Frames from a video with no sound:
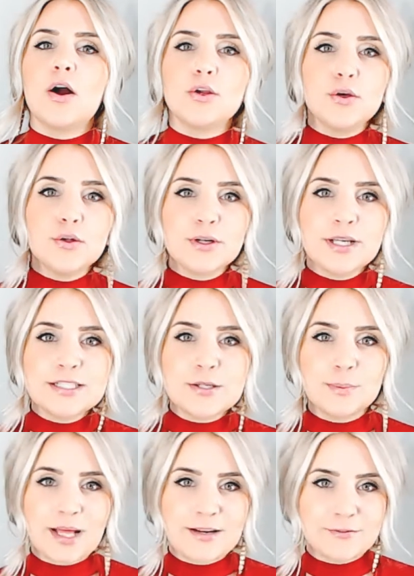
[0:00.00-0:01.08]
Are you looking to
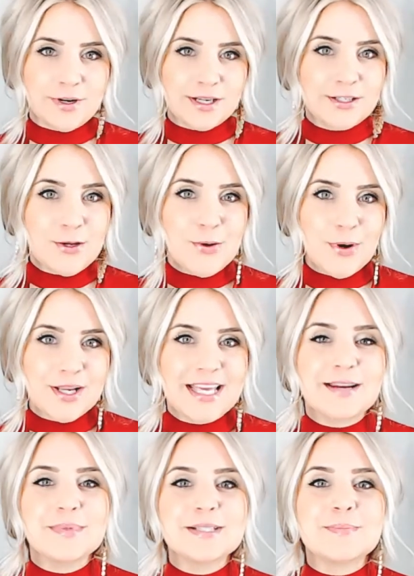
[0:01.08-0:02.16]
apply for a New York
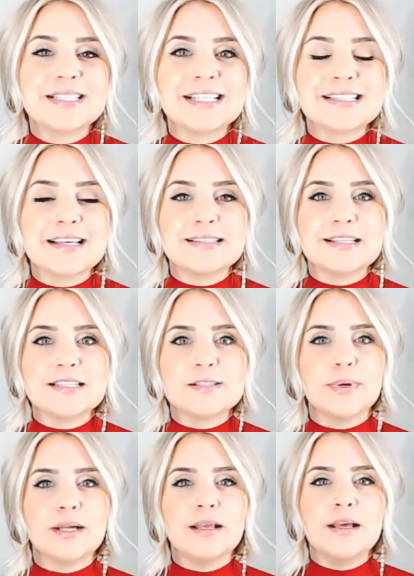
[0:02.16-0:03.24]
cannabis business license,
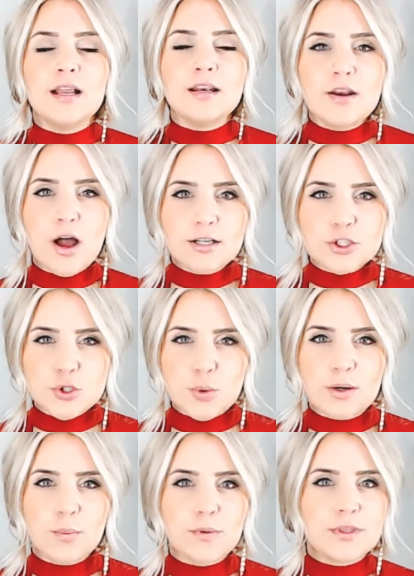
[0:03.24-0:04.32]
but not
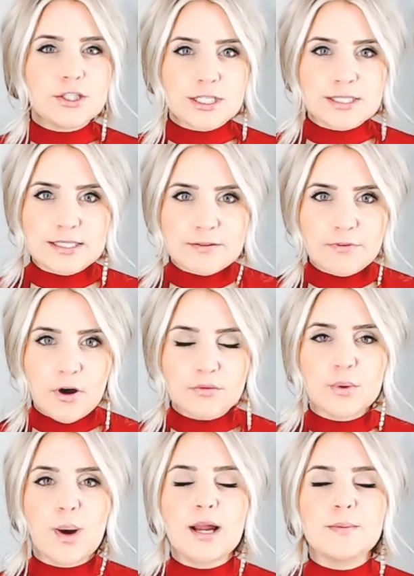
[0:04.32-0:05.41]
sure what the justice involved
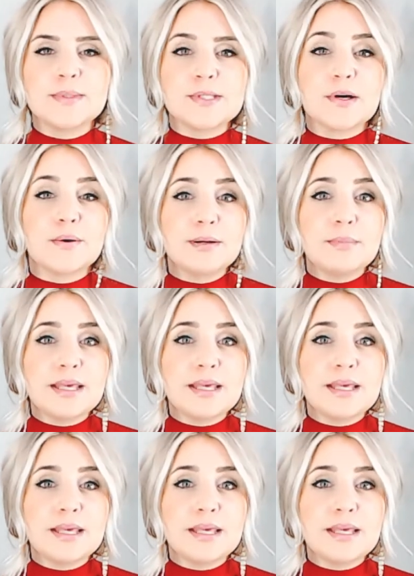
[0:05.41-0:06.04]
requirements are going to